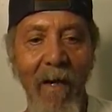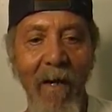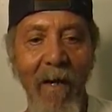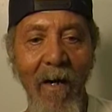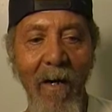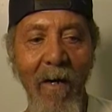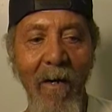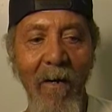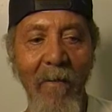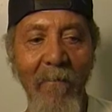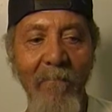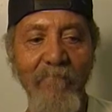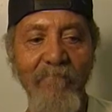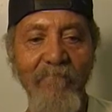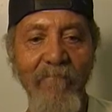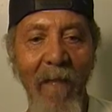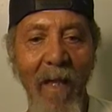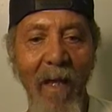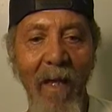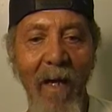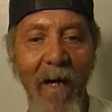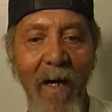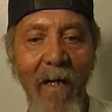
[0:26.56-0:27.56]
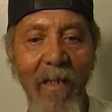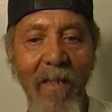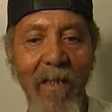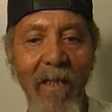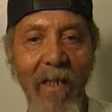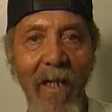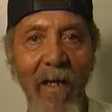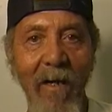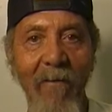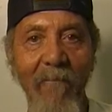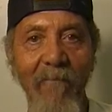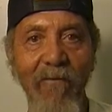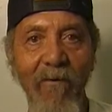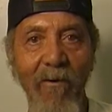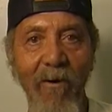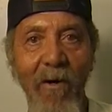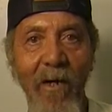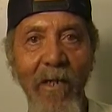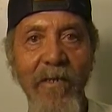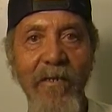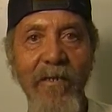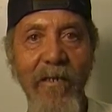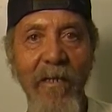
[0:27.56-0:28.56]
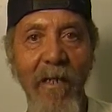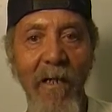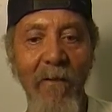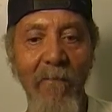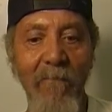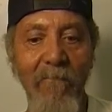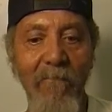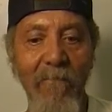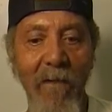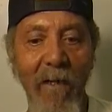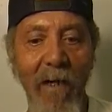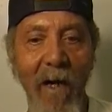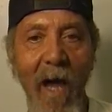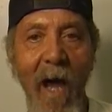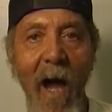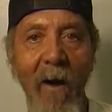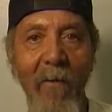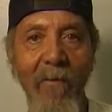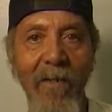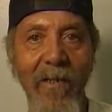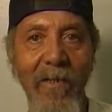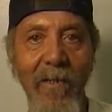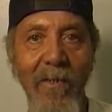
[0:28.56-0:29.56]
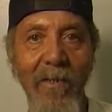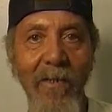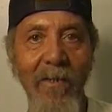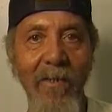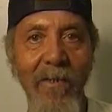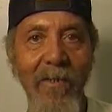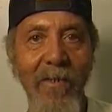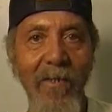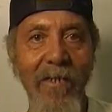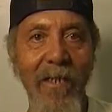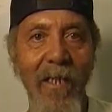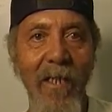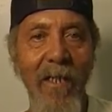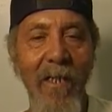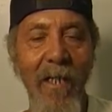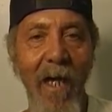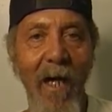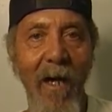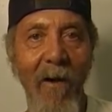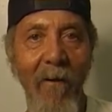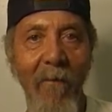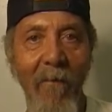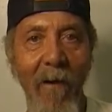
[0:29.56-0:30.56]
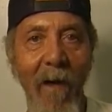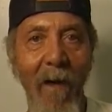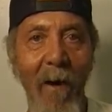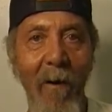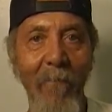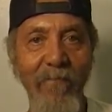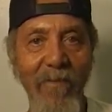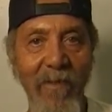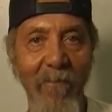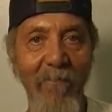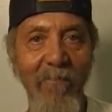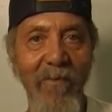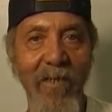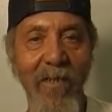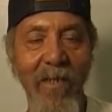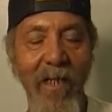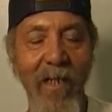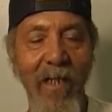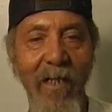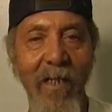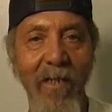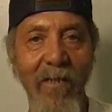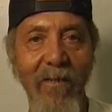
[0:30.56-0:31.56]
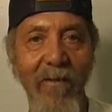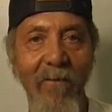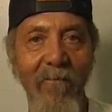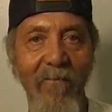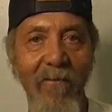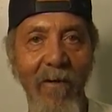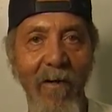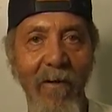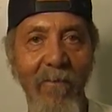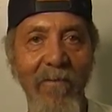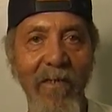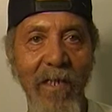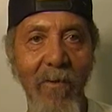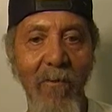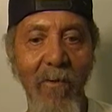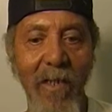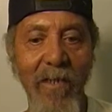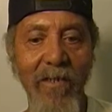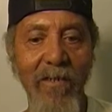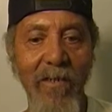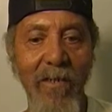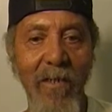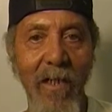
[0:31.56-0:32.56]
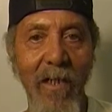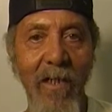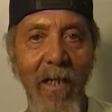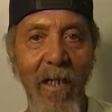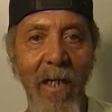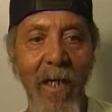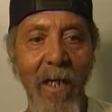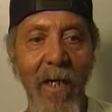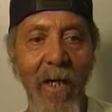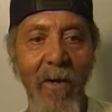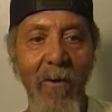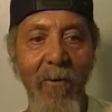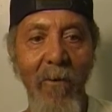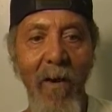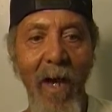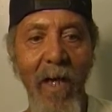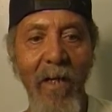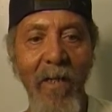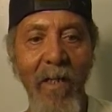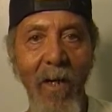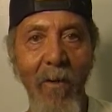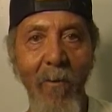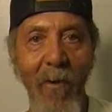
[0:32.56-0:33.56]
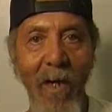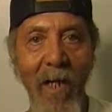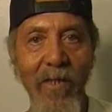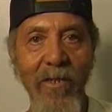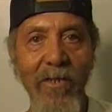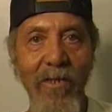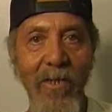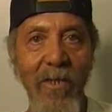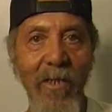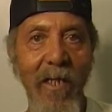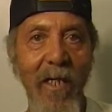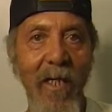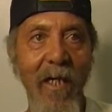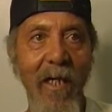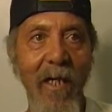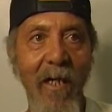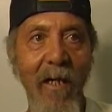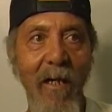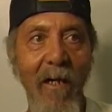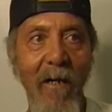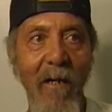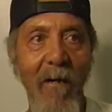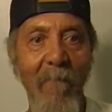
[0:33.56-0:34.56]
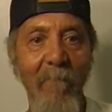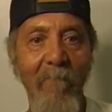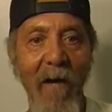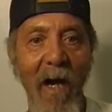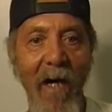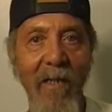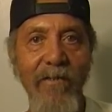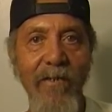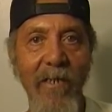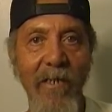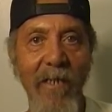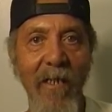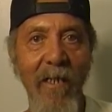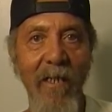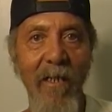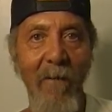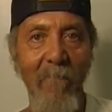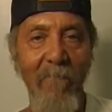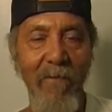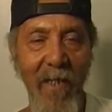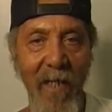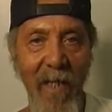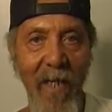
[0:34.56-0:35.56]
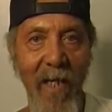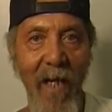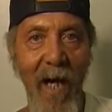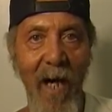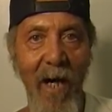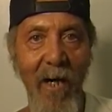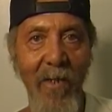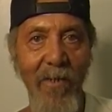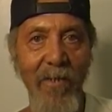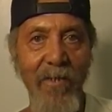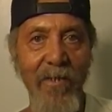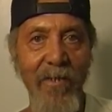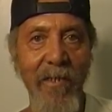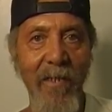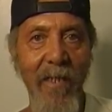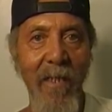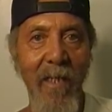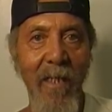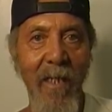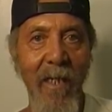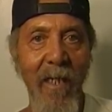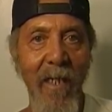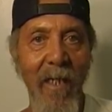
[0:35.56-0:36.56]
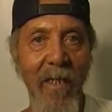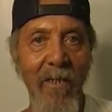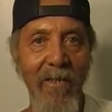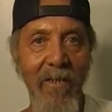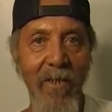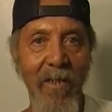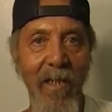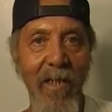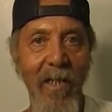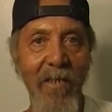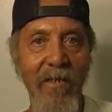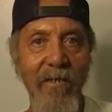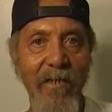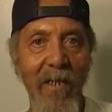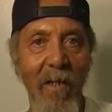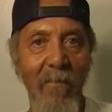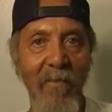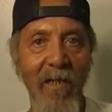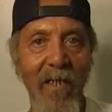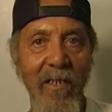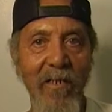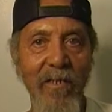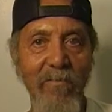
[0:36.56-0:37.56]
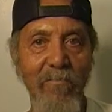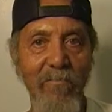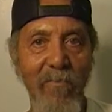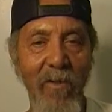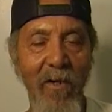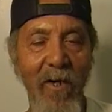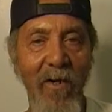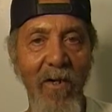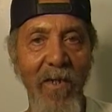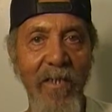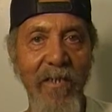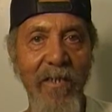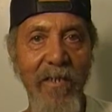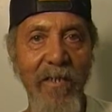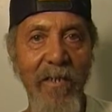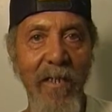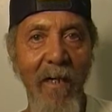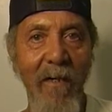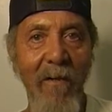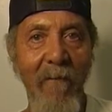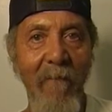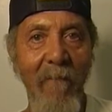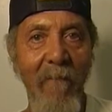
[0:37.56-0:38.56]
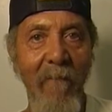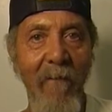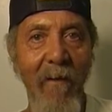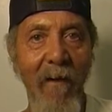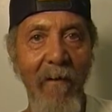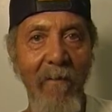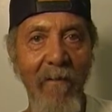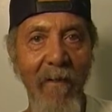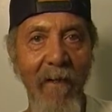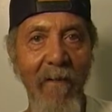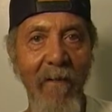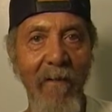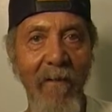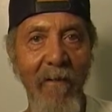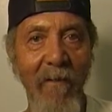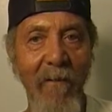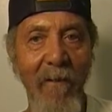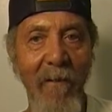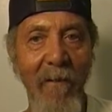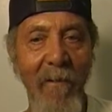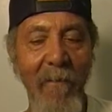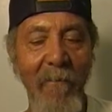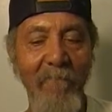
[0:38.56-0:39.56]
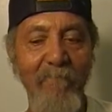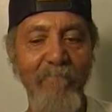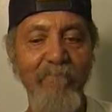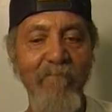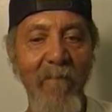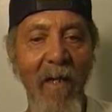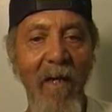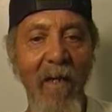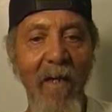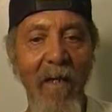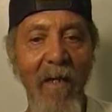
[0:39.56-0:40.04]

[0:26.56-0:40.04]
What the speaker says: under the influence of Howard Hughes. Helped him to get into films. Randy went to the Pasadena Playhouse to get some experience, and then